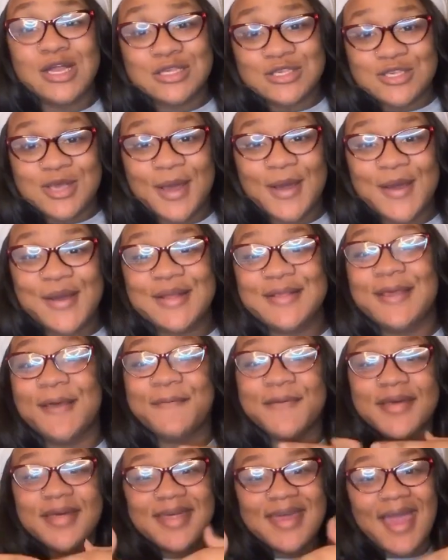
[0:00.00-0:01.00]
So
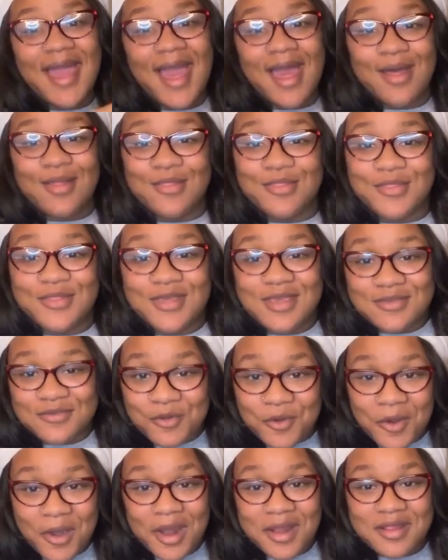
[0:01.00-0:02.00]
typically, these
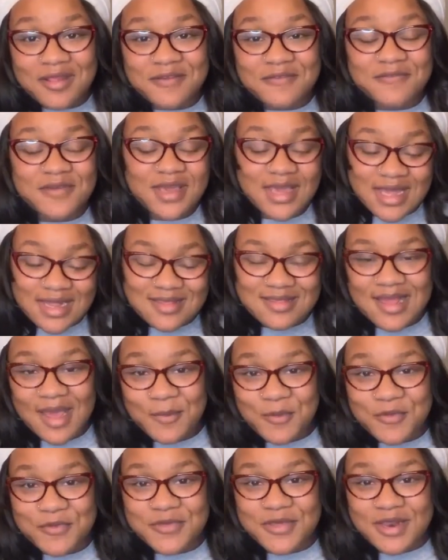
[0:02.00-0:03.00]
are all of the vegan
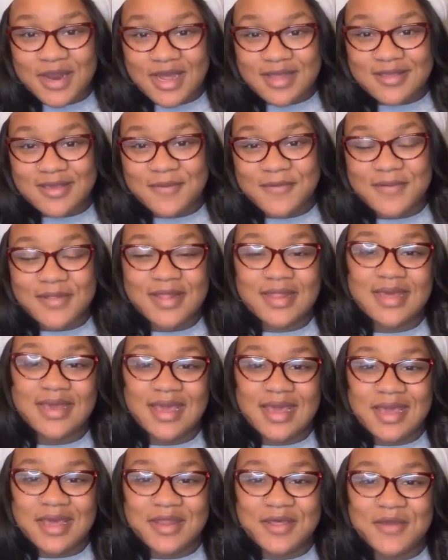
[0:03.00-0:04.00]
staples that I typically
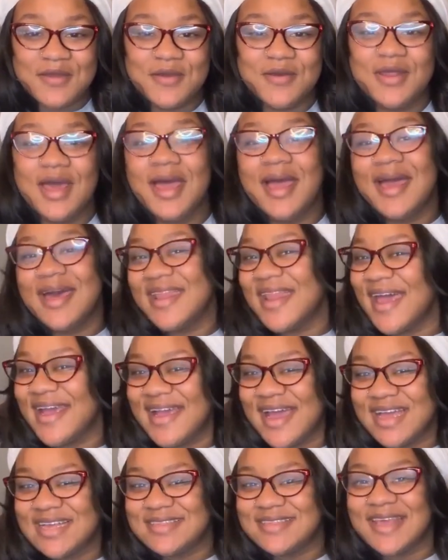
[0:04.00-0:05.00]
include. Like
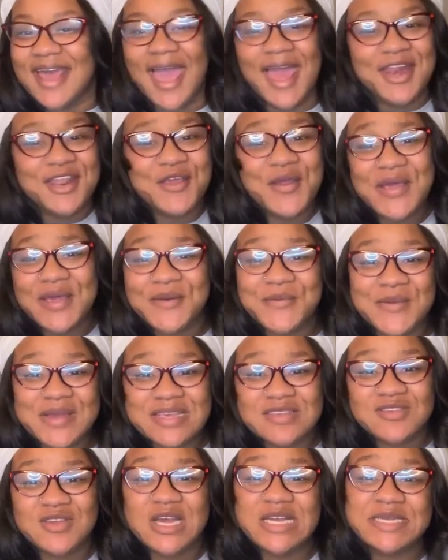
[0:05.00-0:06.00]
I said, you can
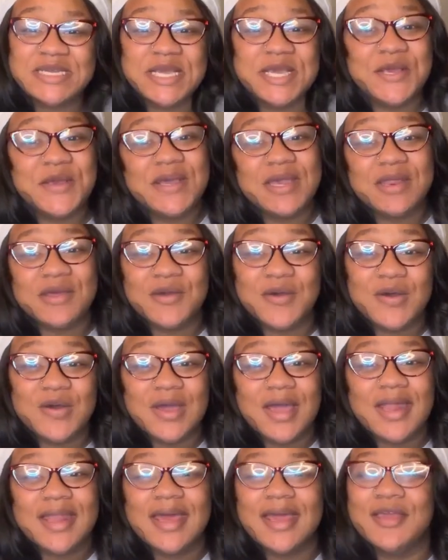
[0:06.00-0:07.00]
research it, you can
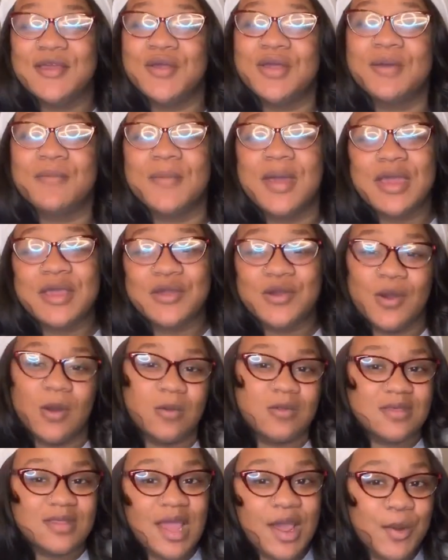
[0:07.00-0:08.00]
Google it, you can make your own
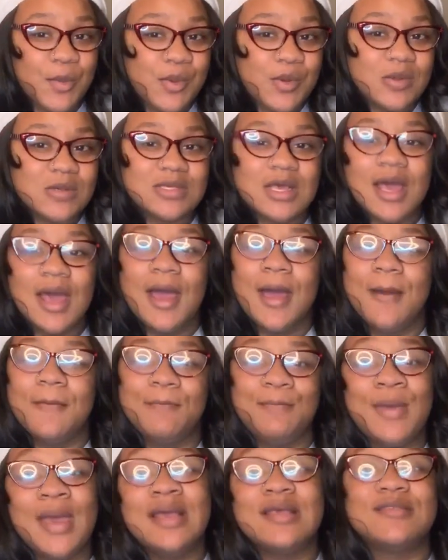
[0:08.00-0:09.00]
staples
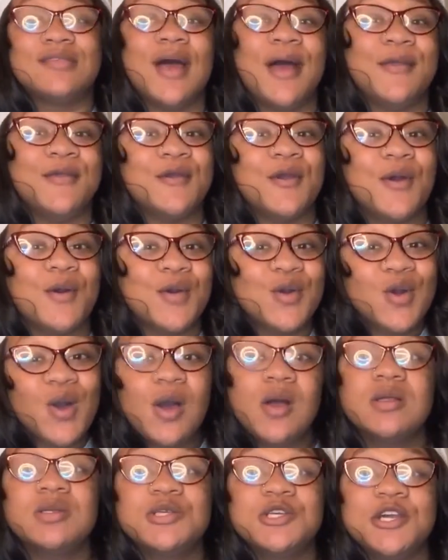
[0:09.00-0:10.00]
based on your own
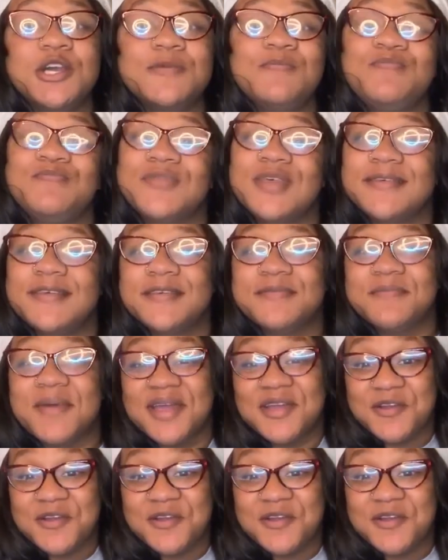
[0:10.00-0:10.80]
culture. This is my